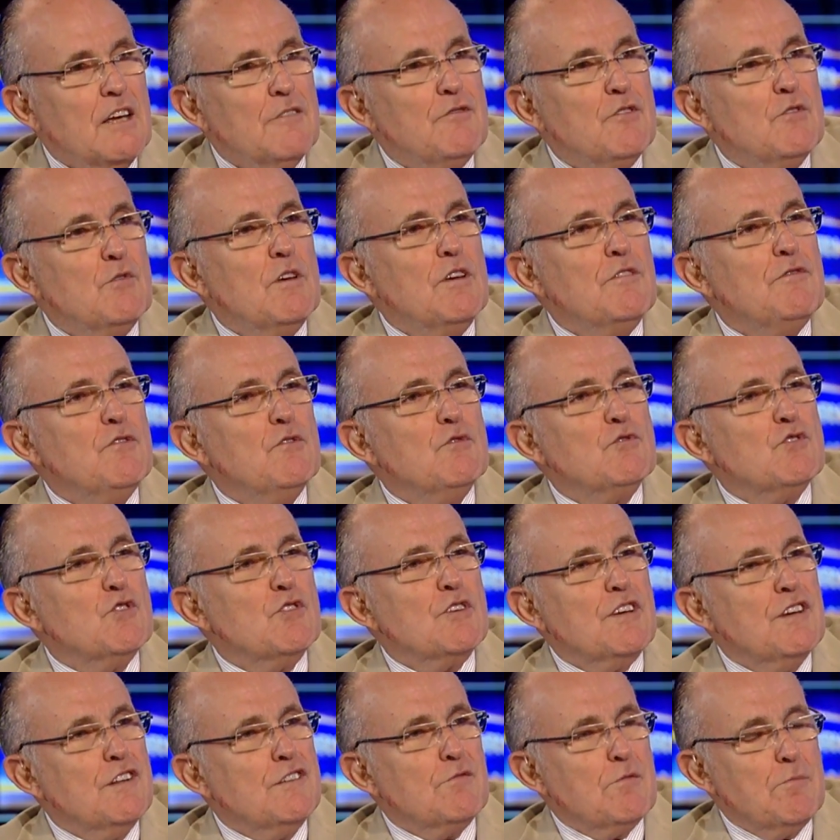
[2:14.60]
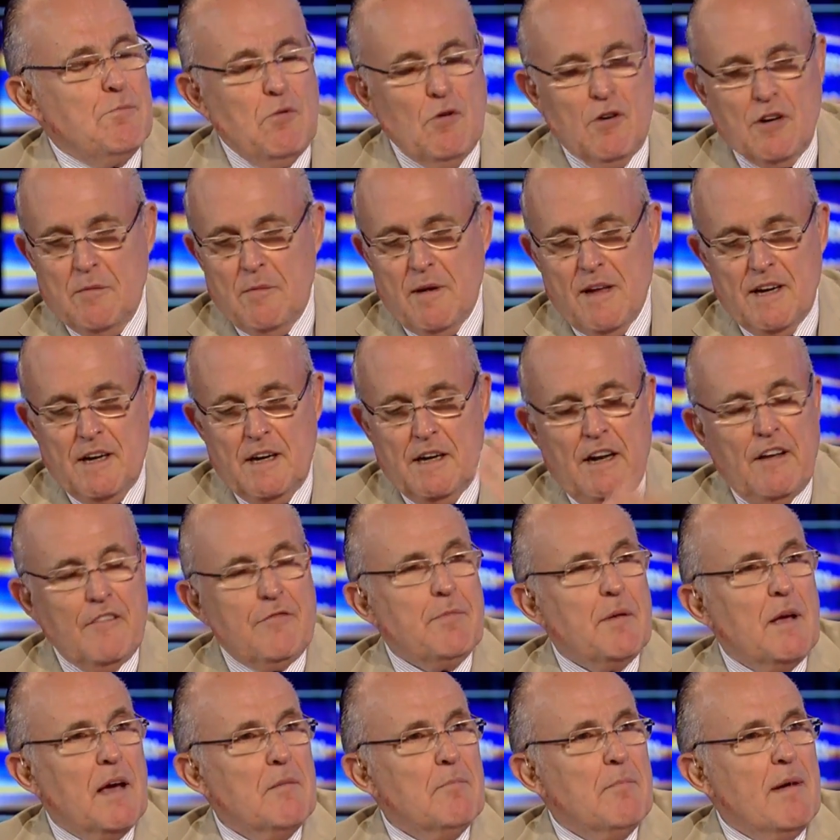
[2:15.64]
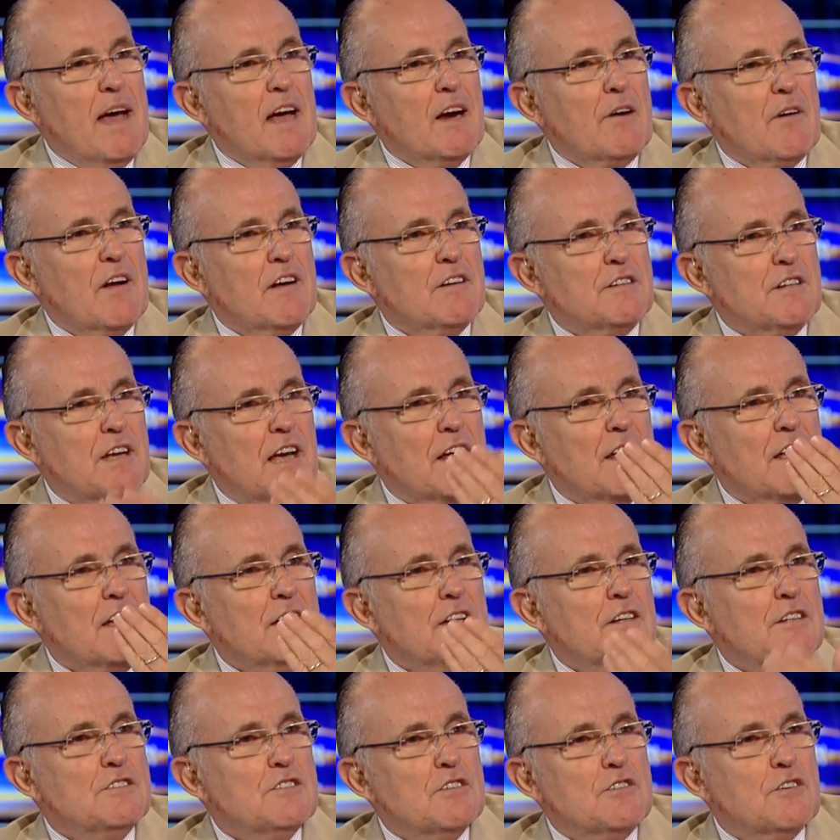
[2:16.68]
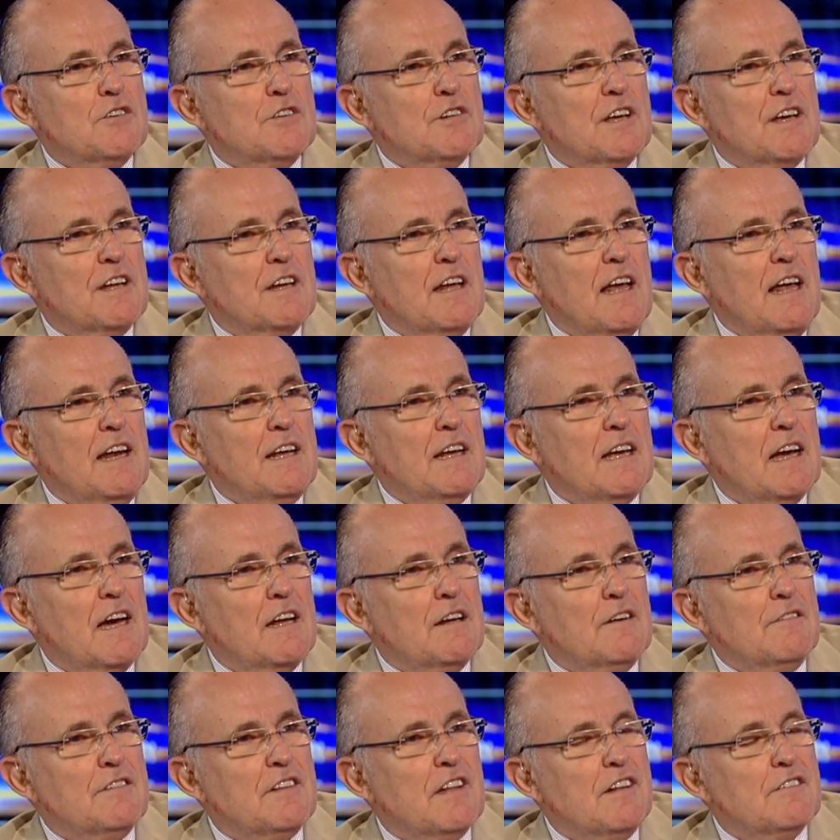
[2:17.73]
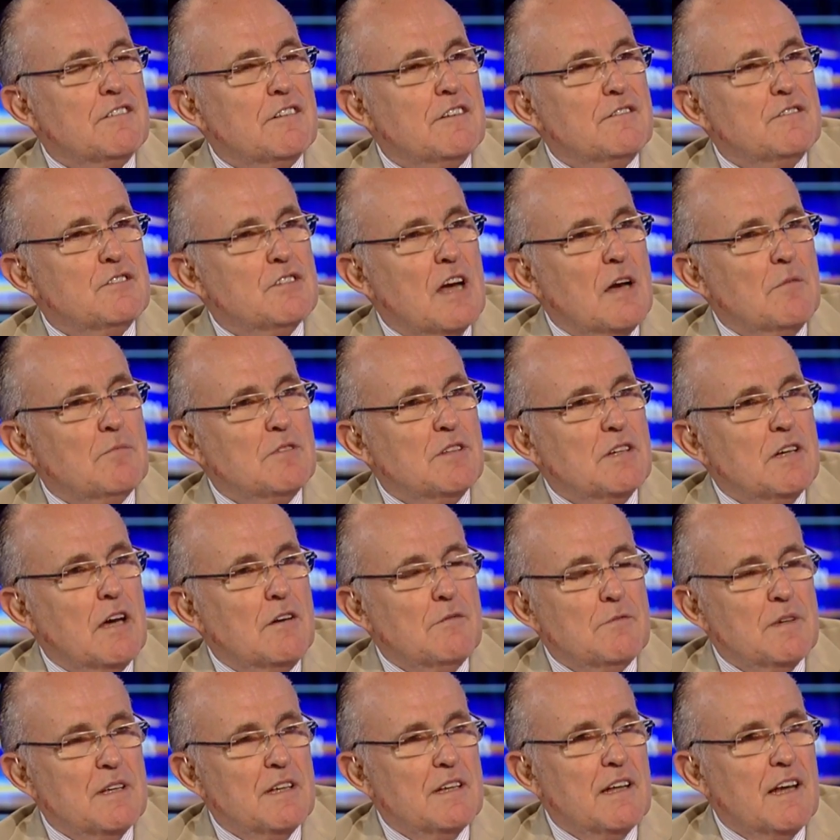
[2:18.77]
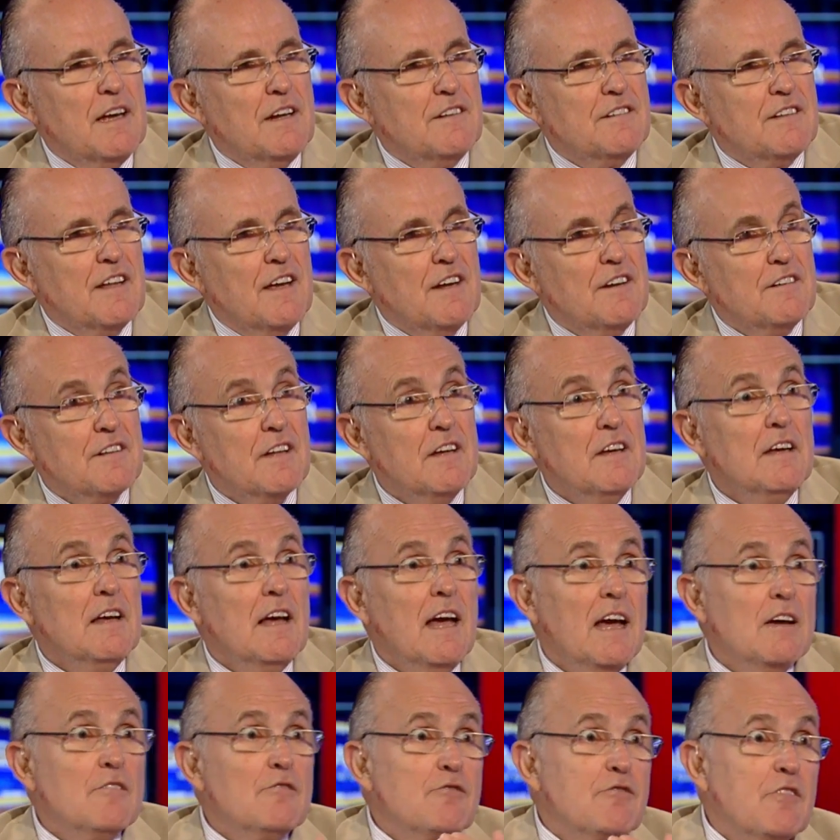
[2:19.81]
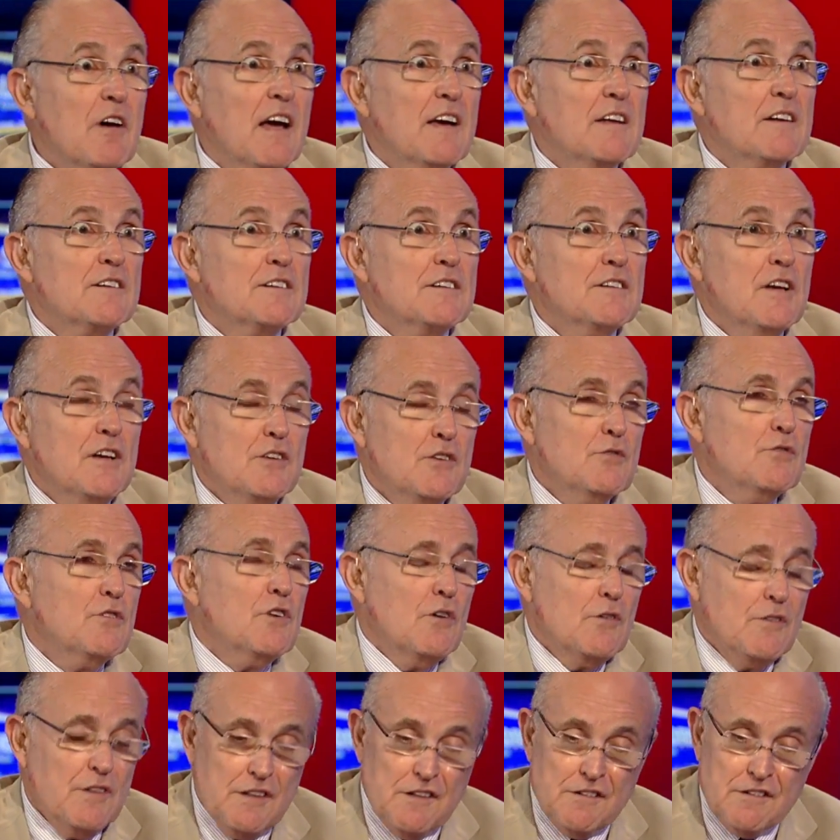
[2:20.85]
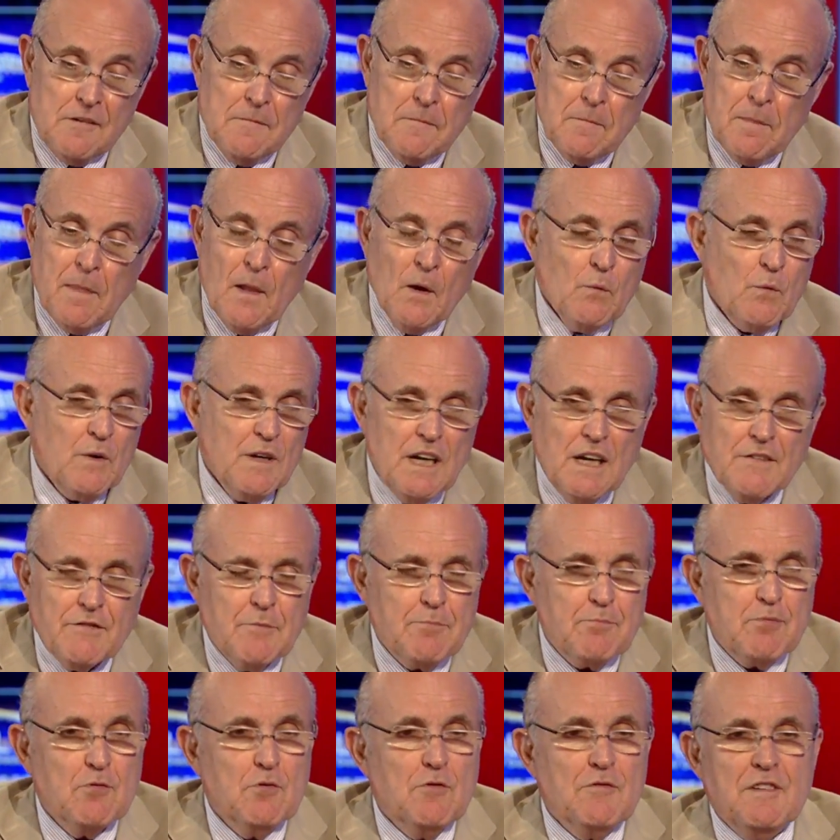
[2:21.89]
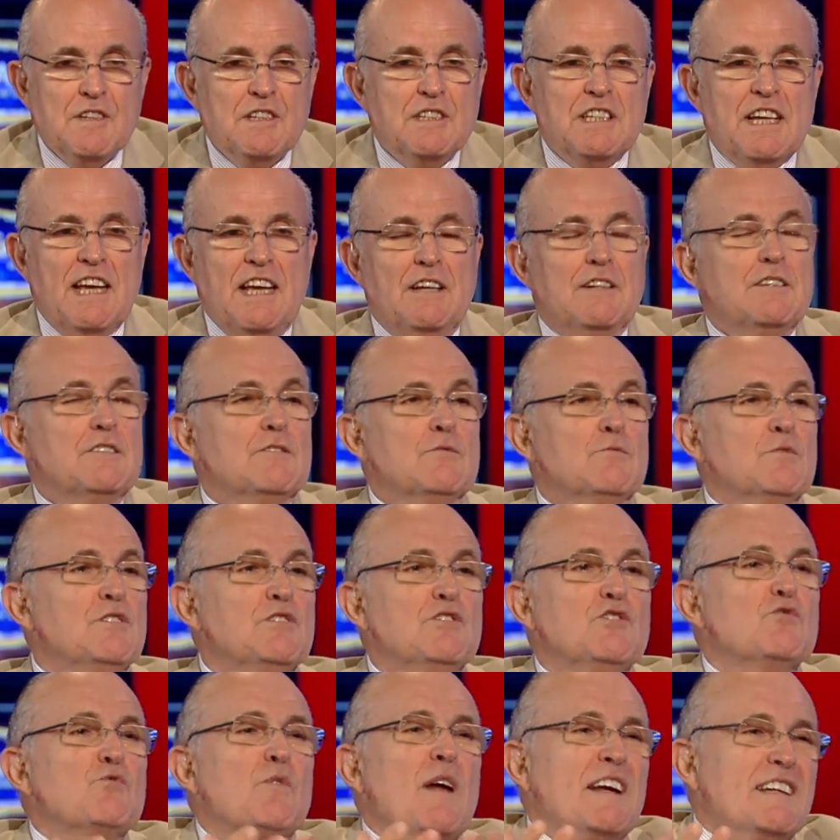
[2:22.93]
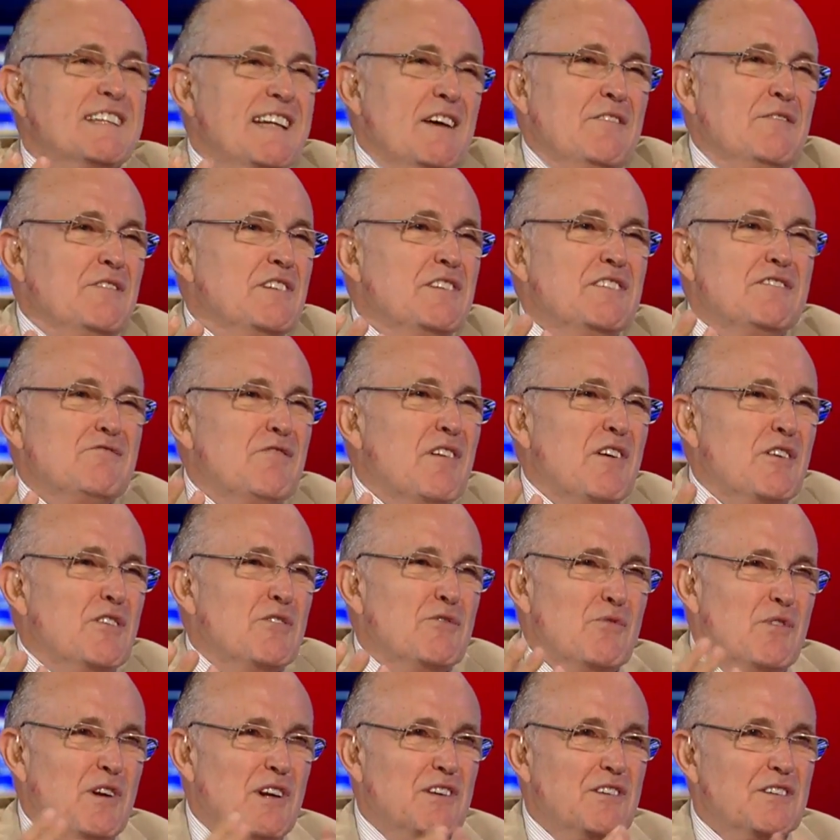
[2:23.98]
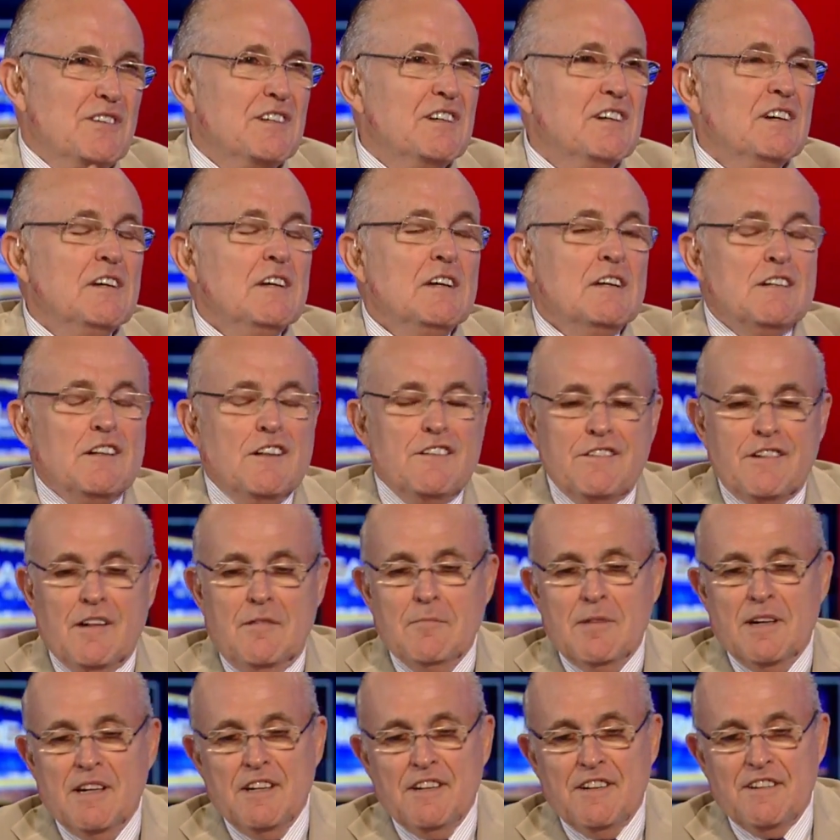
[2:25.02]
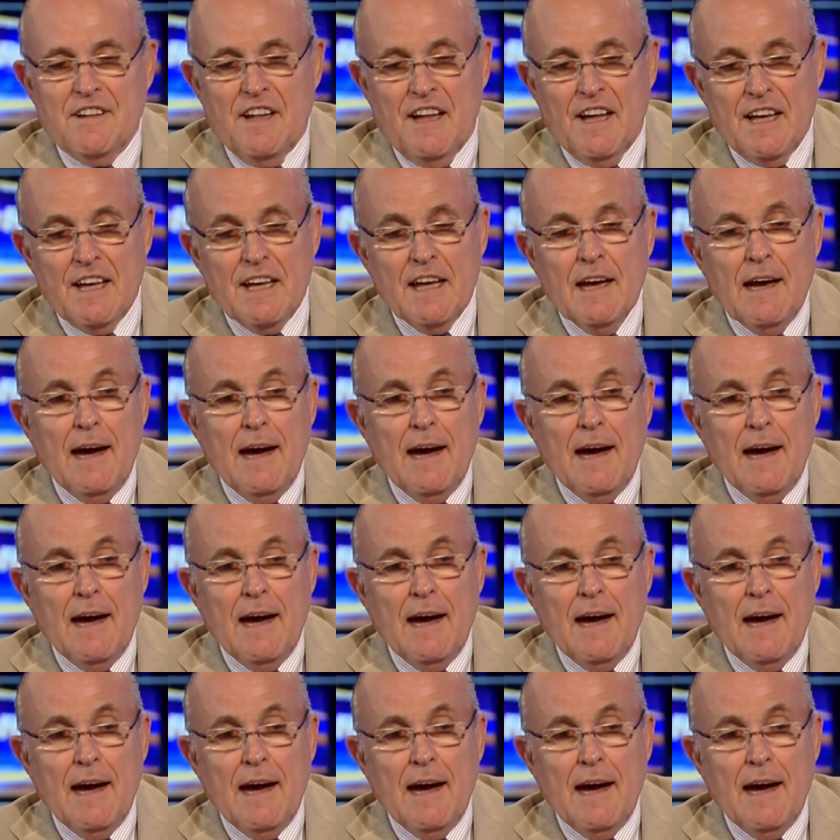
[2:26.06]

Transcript: If you took his report and made it an FBI background check, she couldn't get any kind of sensitive job with the government of the United States. And finally, and you know this, we never prove intent with direct evidence. Very rarely does somebody say,